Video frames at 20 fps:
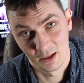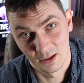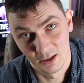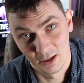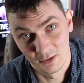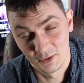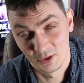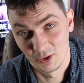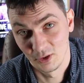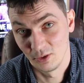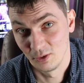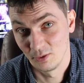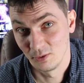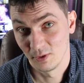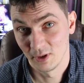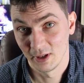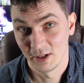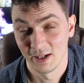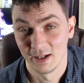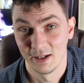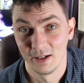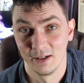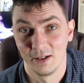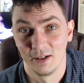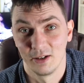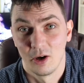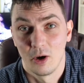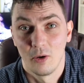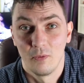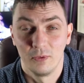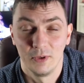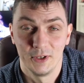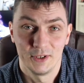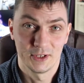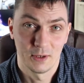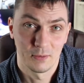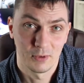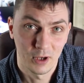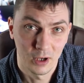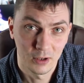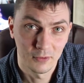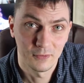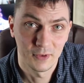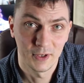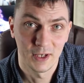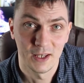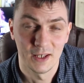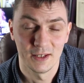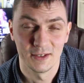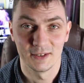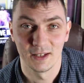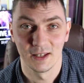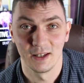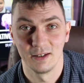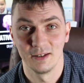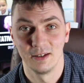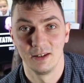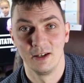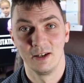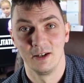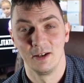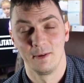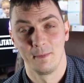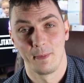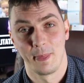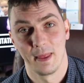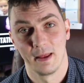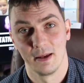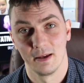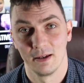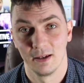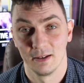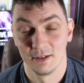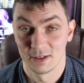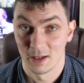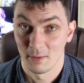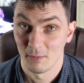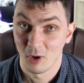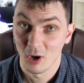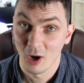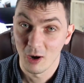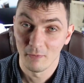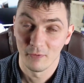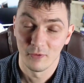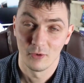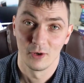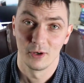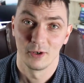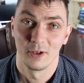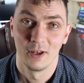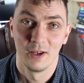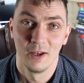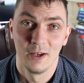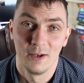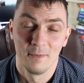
gives you uh, hopefully some confidence and, uh, and some comfort